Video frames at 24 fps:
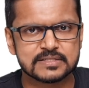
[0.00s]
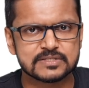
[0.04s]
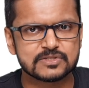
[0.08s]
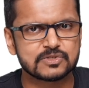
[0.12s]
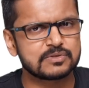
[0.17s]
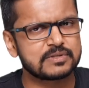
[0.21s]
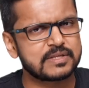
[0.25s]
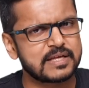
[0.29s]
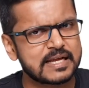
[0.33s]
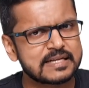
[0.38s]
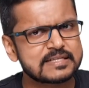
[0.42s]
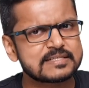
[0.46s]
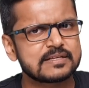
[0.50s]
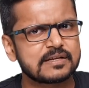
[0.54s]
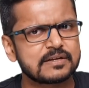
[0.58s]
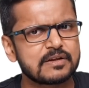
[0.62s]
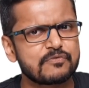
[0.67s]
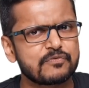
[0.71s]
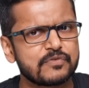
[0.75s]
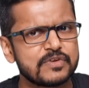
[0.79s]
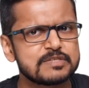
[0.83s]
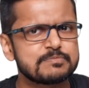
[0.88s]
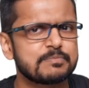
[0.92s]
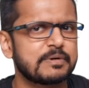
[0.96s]
So that's the
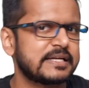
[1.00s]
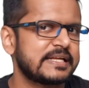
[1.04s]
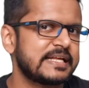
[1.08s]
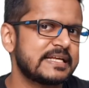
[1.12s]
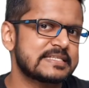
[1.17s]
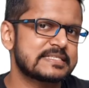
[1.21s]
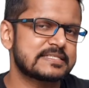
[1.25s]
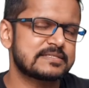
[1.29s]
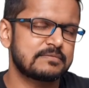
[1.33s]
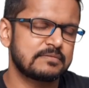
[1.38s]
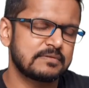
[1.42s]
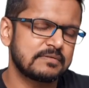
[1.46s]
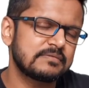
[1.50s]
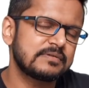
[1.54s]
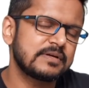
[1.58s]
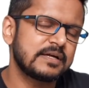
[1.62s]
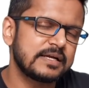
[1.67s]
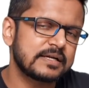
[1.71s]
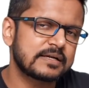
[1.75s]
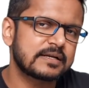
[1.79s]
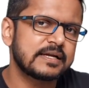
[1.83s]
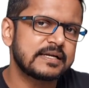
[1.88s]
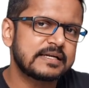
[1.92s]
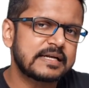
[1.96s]
difference. But yes,
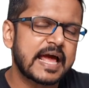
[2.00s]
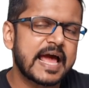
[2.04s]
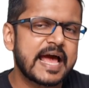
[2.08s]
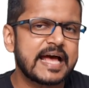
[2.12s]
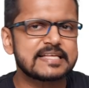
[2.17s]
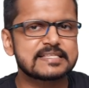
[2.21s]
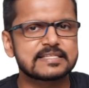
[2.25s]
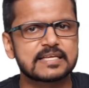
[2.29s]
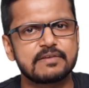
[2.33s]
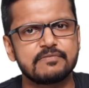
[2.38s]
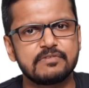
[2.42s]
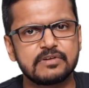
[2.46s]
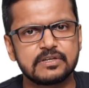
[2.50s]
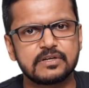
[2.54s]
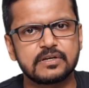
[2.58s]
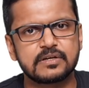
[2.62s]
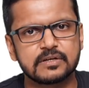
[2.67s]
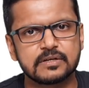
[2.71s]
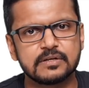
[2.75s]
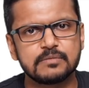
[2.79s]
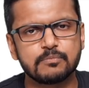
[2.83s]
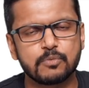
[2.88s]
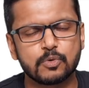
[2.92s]
it has given return.